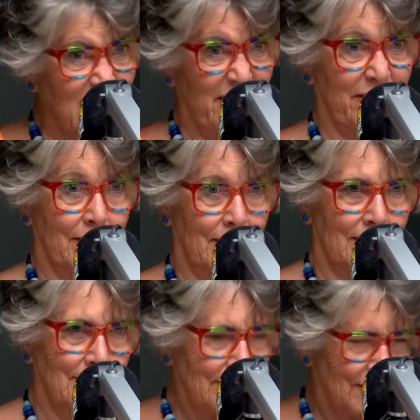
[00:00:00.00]
difference,
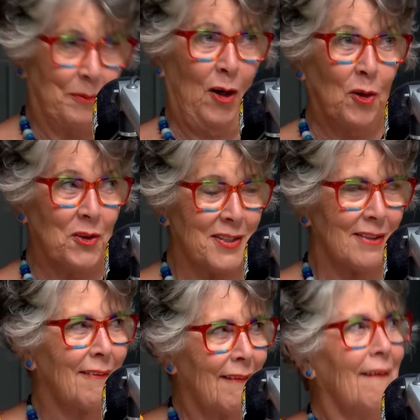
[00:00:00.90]
to be honest.
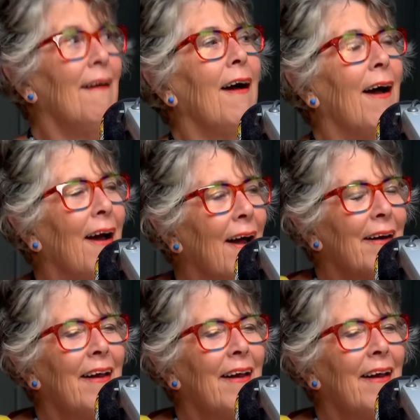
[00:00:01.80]
And